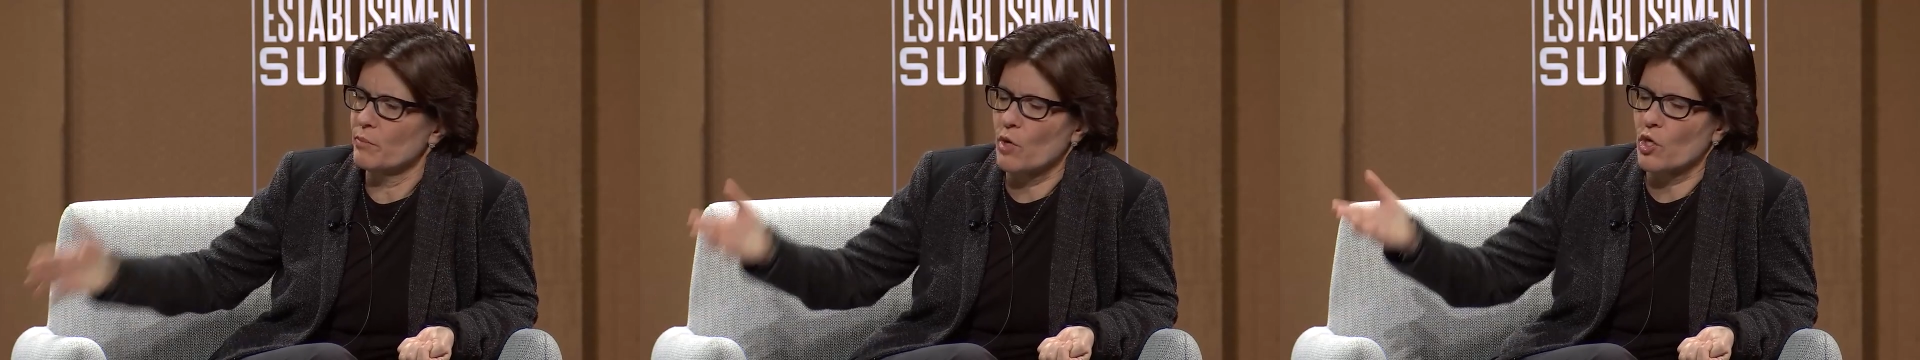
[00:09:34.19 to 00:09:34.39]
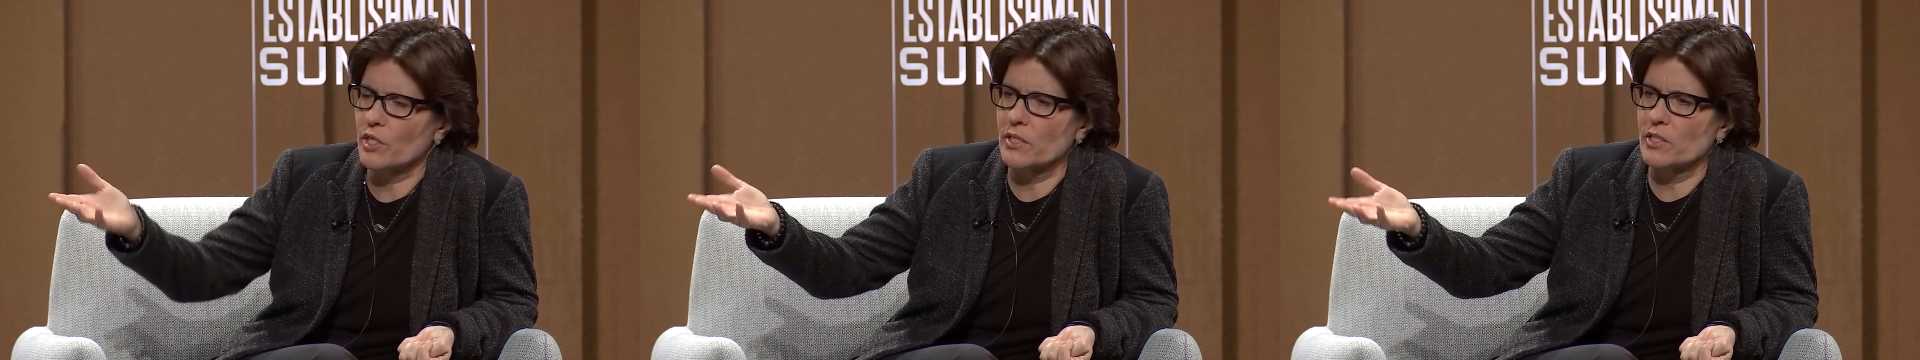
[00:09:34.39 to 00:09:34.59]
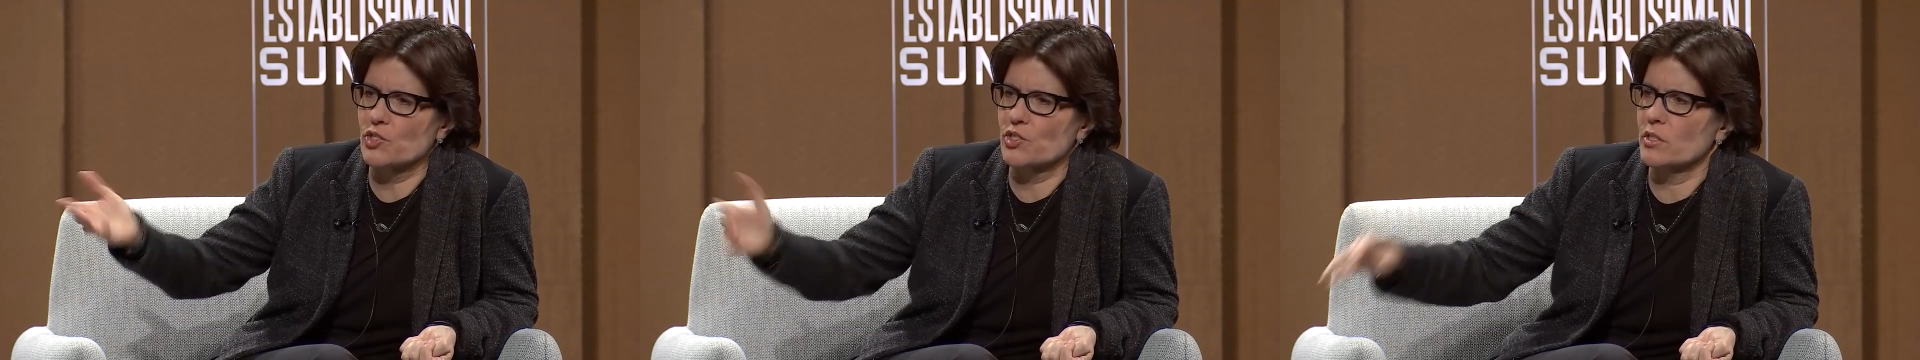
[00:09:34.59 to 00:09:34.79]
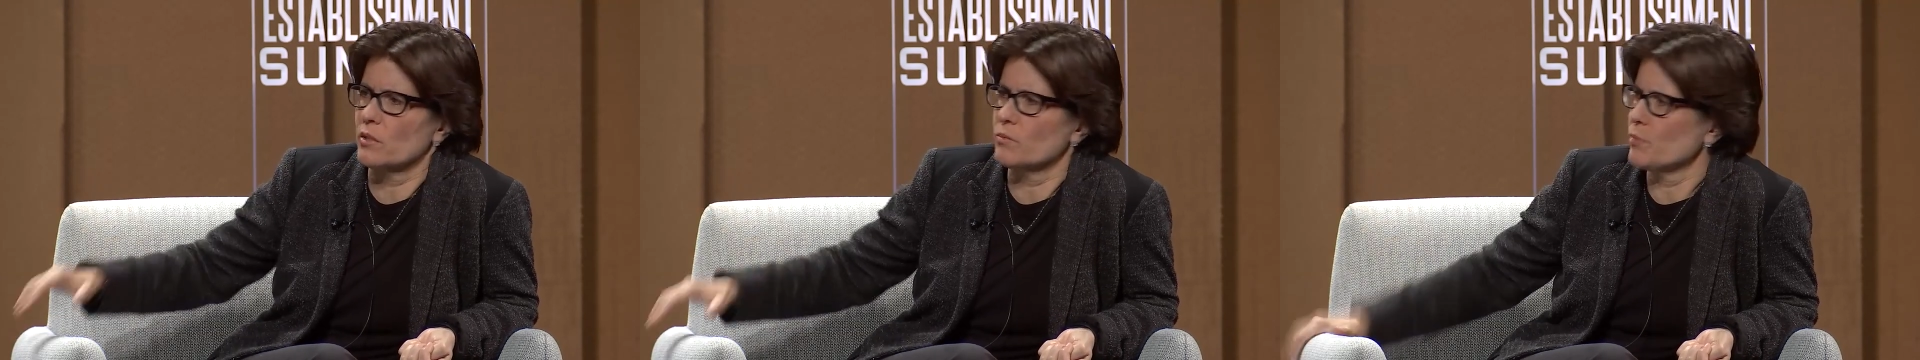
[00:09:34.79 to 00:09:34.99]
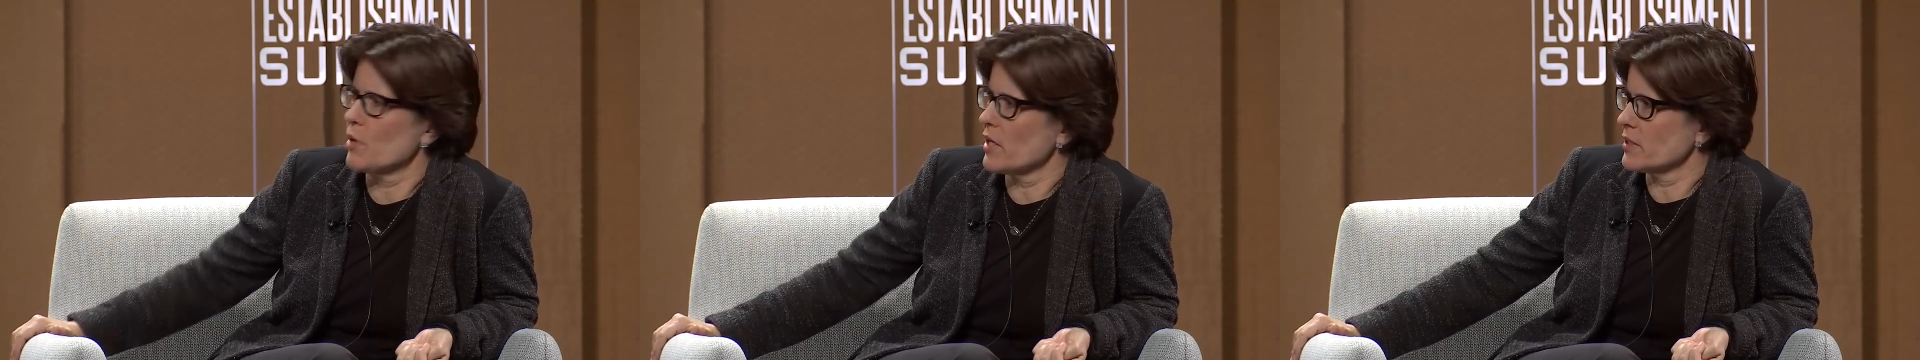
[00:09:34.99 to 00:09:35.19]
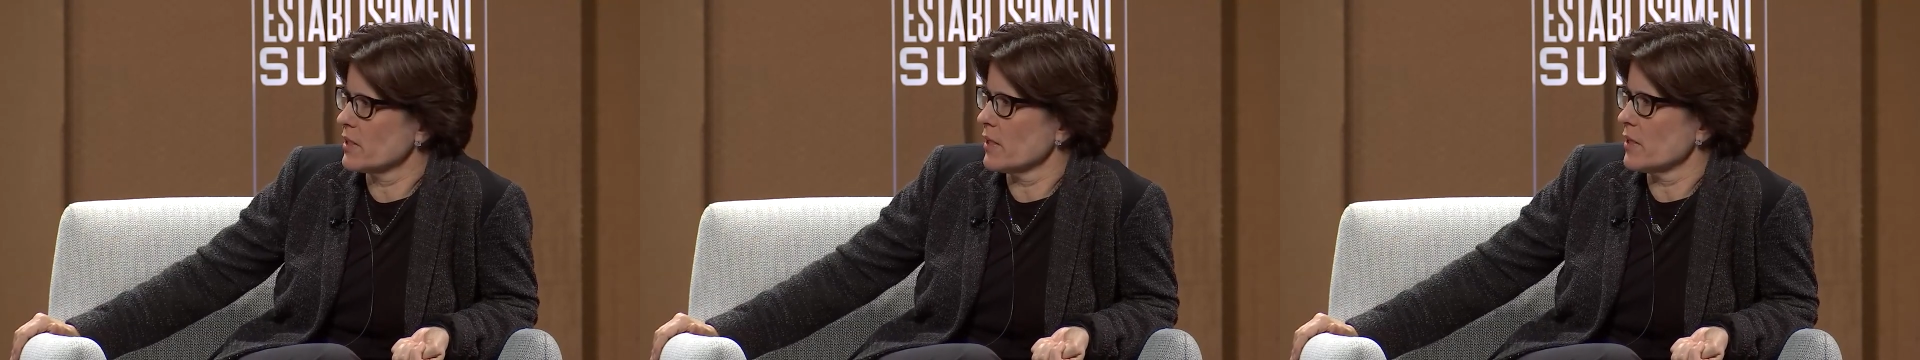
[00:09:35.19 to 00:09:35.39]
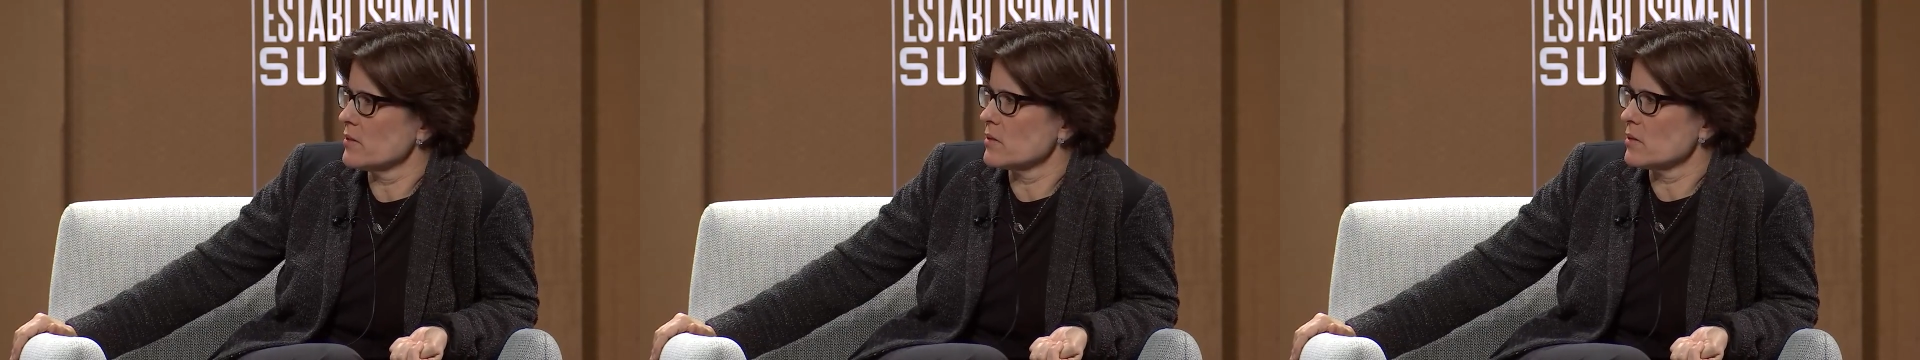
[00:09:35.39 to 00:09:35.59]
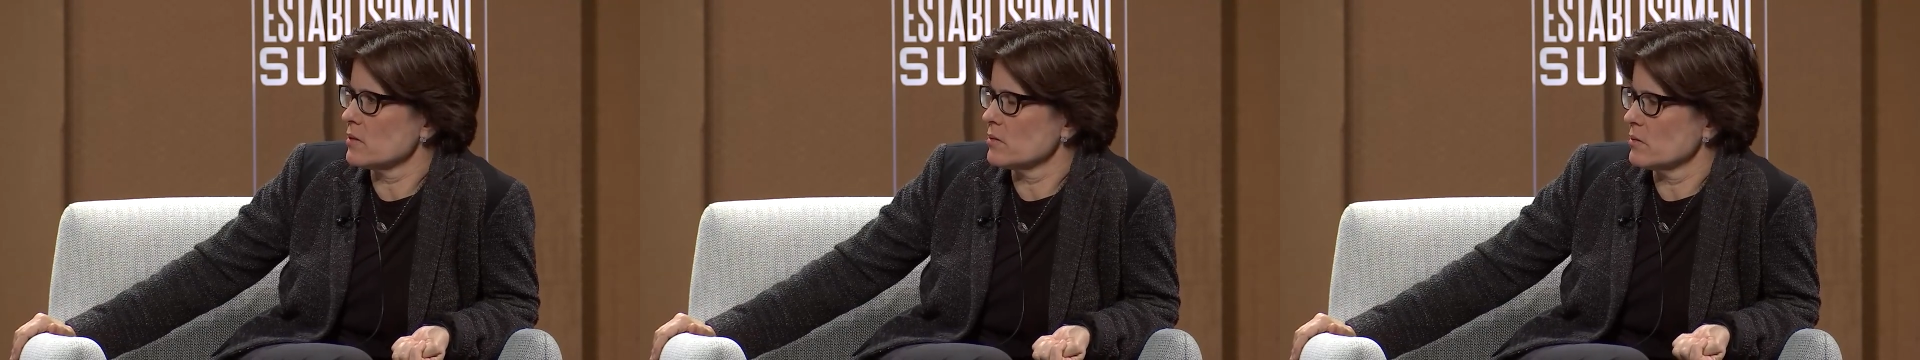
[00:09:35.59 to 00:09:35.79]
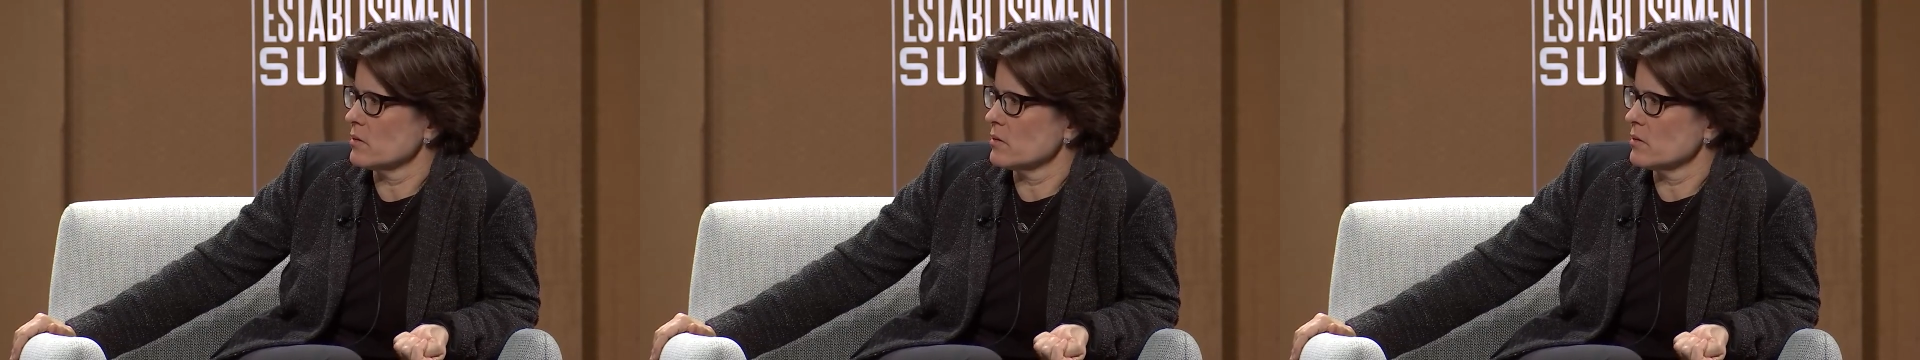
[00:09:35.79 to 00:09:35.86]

Mark and I just did a podcast,